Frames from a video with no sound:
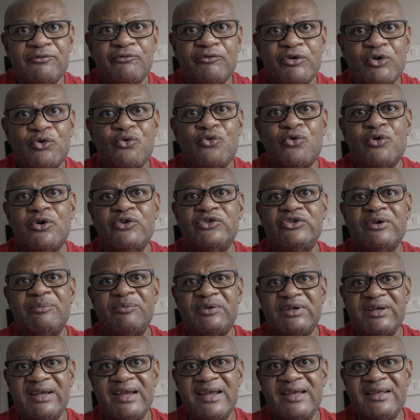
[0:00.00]
records up
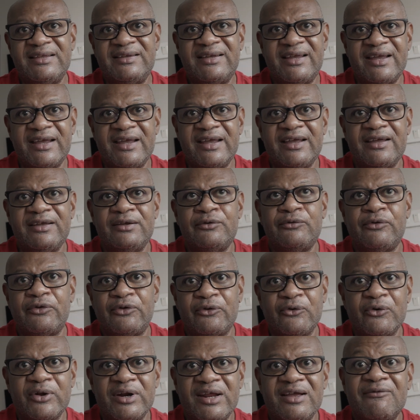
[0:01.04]
to 8K
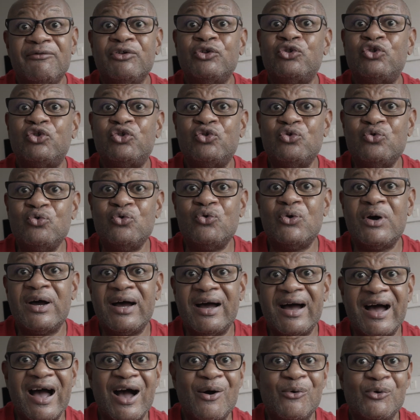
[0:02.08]
30 for 2
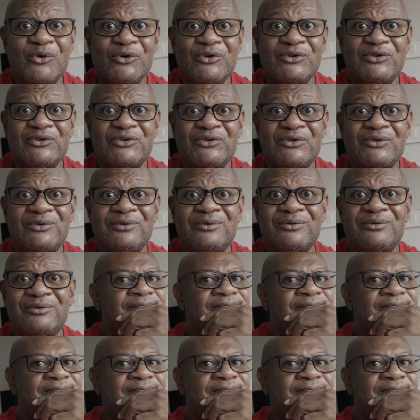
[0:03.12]
hours.